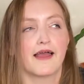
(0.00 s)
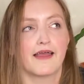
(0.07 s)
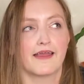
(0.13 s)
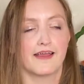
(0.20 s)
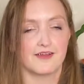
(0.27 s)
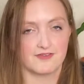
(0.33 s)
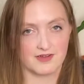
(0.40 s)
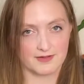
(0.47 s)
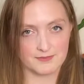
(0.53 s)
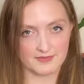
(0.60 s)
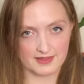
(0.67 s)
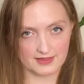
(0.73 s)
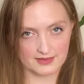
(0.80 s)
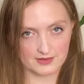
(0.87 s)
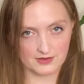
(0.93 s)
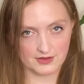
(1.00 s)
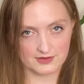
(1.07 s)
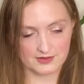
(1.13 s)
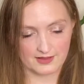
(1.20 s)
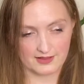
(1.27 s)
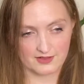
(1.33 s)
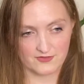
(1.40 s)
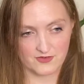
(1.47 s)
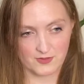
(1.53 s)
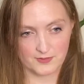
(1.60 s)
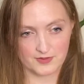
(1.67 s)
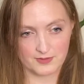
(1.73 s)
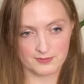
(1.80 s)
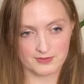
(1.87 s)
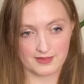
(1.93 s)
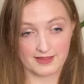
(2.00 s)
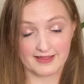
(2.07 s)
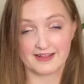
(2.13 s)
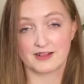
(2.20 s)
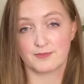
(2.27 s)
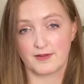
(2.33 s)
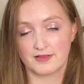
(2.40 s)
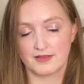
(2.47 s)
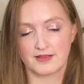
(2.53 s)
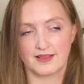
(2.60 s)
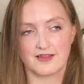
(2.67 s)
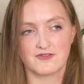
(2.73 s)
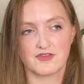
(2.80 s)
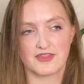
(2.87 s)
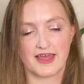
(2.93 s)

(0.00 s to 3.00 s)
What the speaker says: If I'm taking cuttings from something expensive,